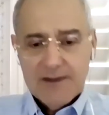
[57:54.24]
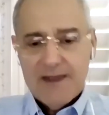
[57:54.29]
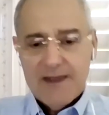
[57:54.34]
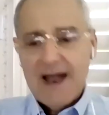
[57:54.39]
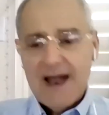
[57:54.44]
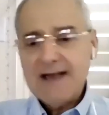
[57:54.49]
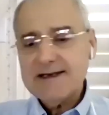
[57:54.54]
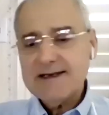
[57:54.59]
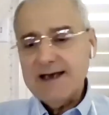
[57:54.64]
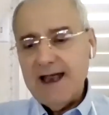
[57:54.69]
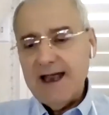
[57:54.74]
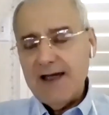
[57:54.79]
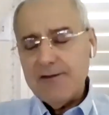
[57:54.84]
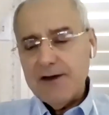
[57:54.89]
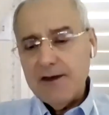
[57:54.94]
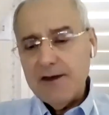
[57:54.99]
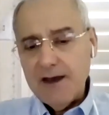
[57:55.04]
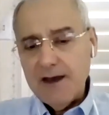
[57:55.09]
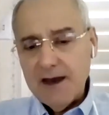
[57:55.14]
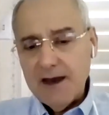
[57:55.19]
That's
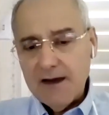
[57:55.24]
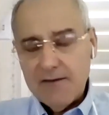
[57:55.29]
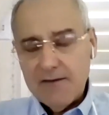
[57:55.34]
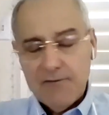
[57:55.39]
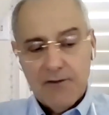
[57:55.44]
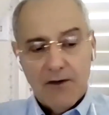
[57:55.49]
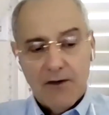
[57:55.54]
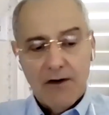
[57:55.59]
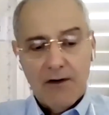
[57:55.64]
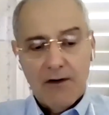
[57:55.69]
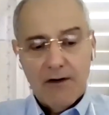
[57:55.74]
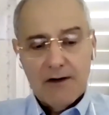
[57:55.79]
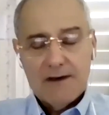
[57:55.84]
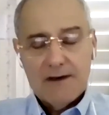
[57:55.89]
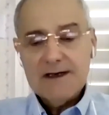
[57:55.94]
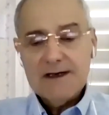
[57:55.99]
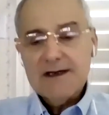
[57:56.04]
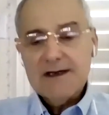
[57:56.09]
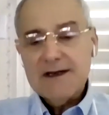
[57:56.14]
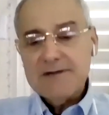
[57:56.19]
everything for
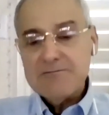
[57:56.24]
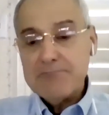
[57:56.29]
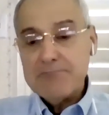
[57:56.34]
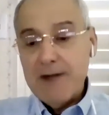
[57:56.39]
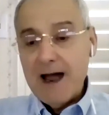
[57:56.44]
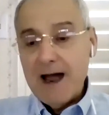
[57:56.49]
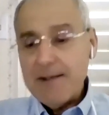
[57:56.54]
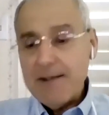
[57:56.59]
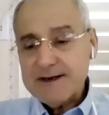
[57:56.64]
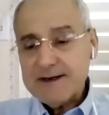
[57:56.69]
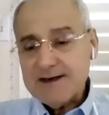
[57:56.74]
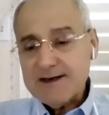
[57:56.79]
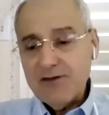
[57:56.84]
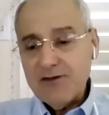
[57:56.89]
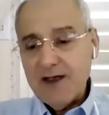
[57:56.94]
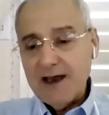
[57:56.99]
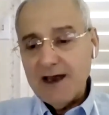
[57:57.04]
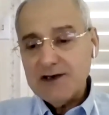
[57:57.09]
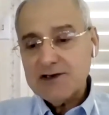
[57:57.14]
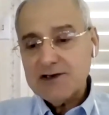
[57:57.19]
my
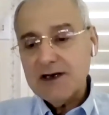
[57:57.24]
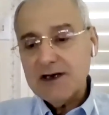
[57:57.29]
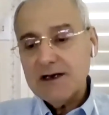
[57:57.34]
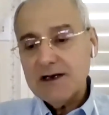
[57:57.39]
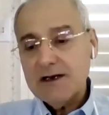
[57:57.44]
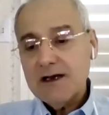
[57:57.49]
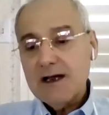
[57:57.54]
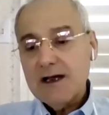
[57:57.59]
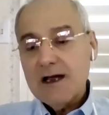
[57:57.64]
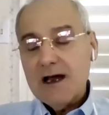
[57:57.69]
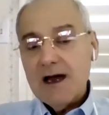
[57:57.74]
presentation.